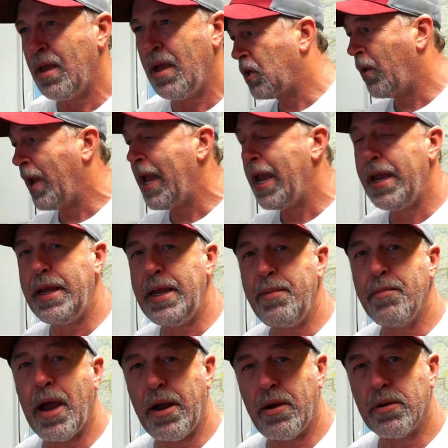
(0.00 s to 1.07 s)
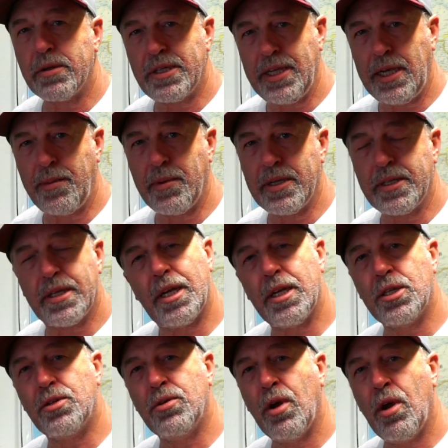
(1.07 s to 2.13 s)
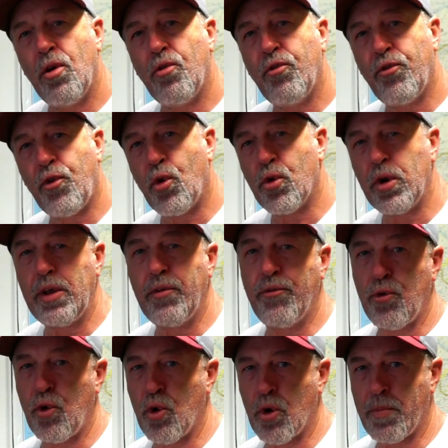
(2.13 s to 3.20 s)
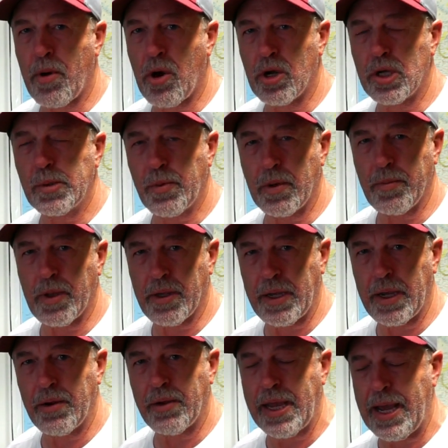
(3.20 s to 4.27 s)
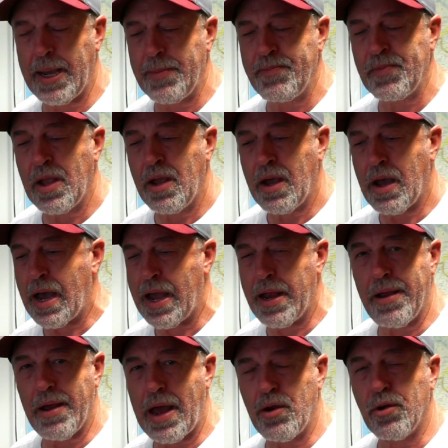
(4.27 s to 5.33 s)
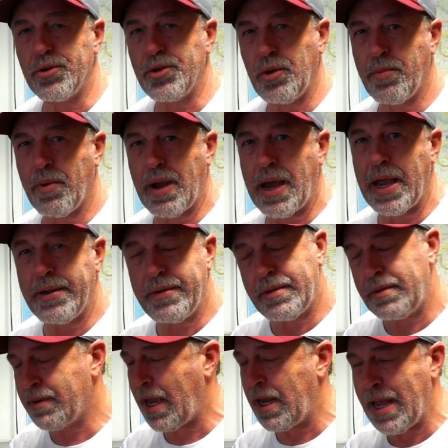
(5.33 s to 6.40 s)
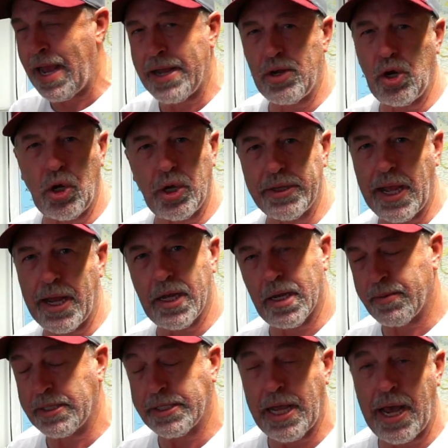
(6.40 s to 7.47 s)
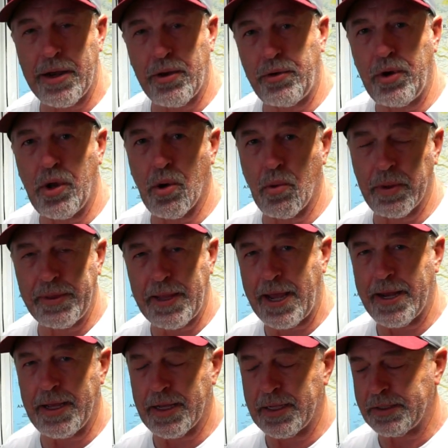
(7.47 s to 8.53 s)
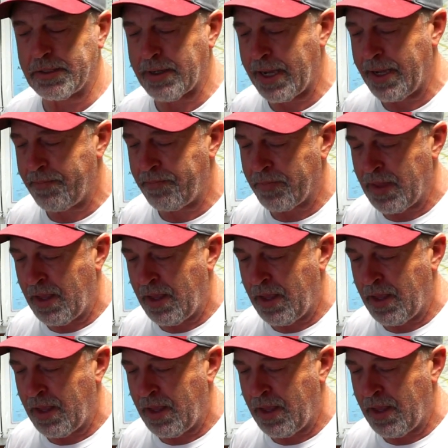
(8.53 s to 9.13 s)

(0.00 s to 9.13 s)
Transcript: So 80 microsiemens is 44 parts per million, okay? I had to look that up because I don't know what that is, right?